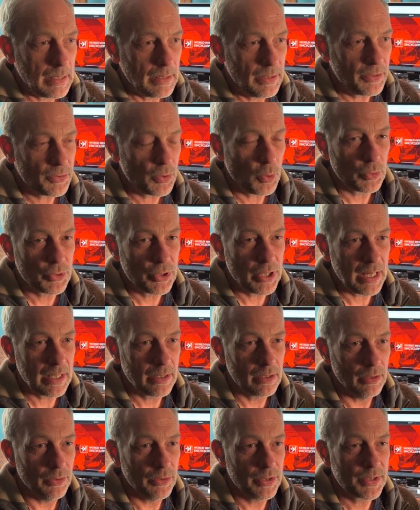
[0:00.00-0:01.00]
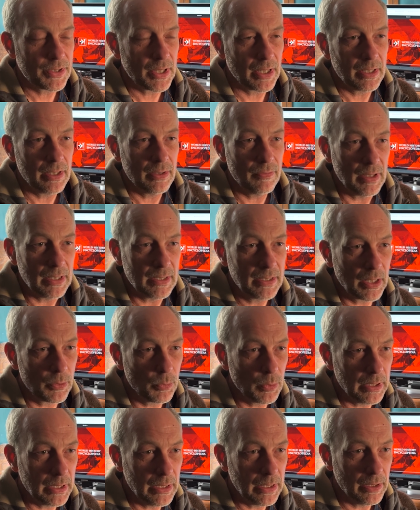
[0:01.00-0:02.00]
This whole channel, the study of
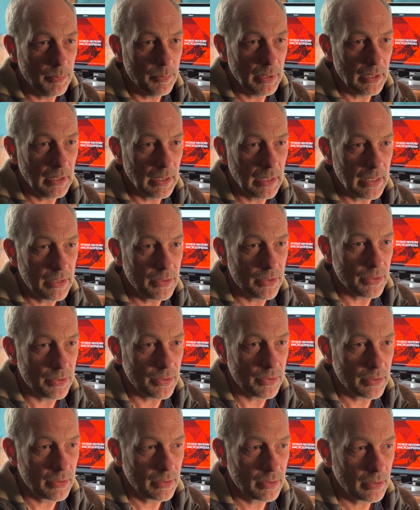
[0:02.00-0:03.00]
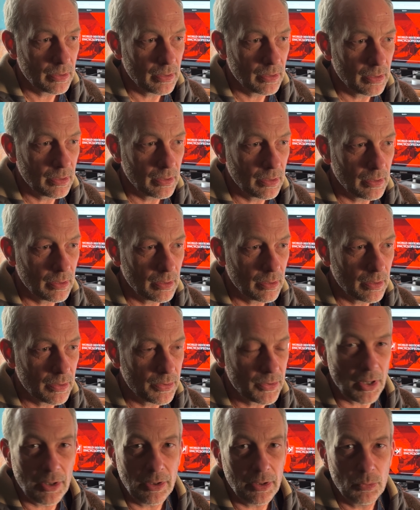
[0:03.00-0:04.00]
antiquity and the Middle Ages,
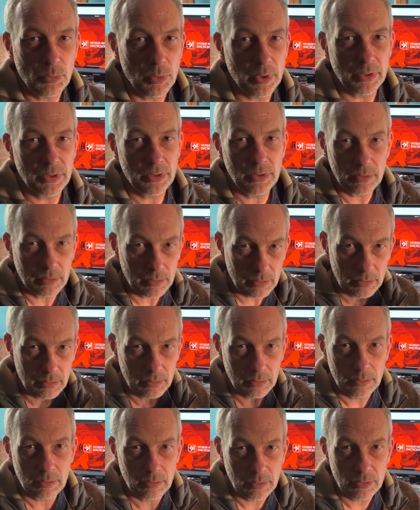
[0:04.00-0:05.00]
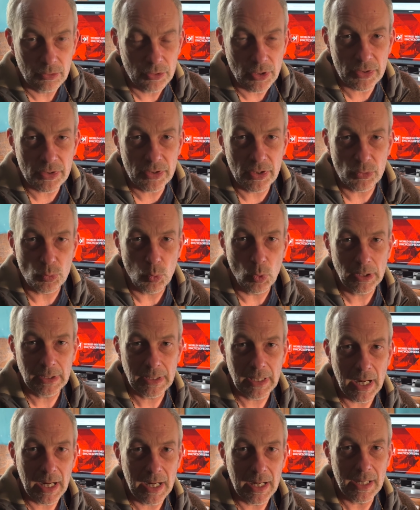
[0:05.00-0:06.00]
started with just this one
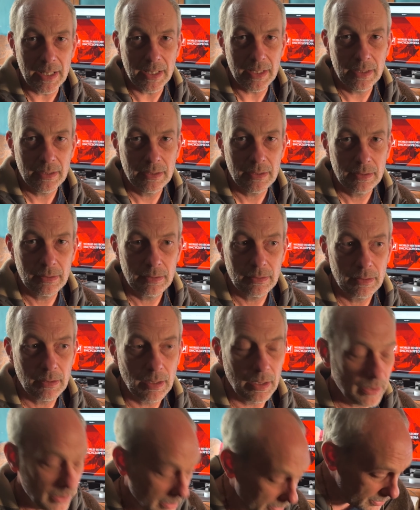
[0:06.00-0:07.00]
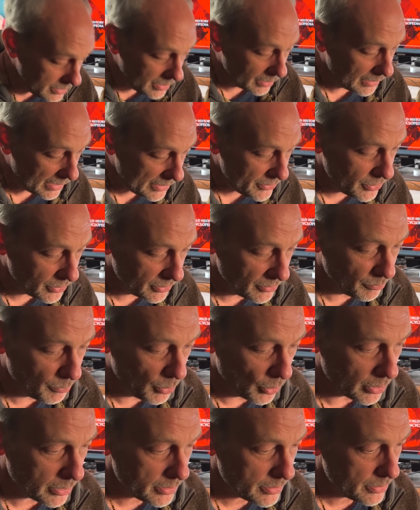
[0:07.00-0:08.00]
guy, his collection of
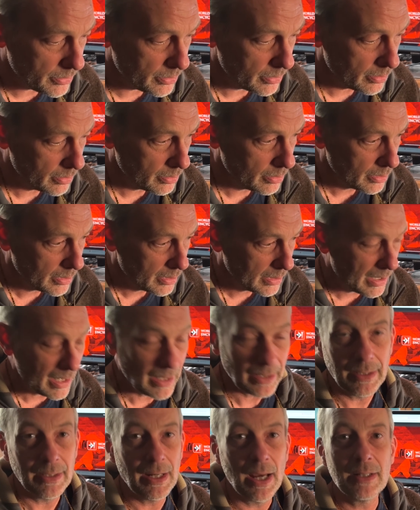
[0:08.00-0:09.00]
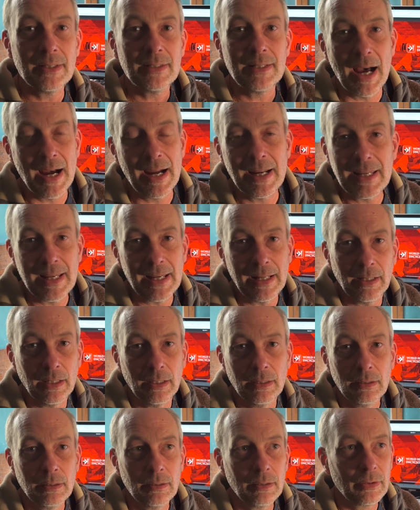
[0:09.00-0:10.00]
books, and an undying
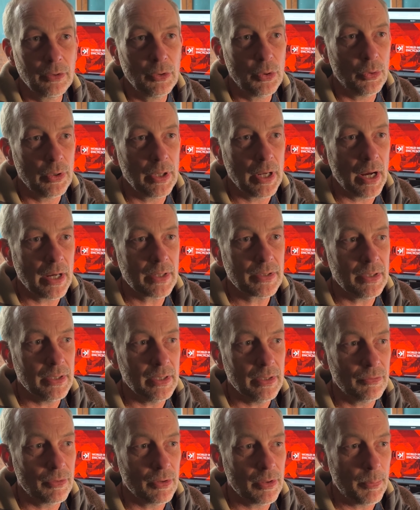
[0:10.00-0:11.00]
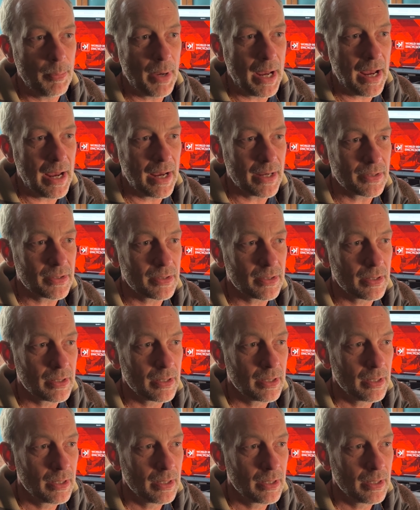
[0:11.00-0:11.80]
curiosity for the past.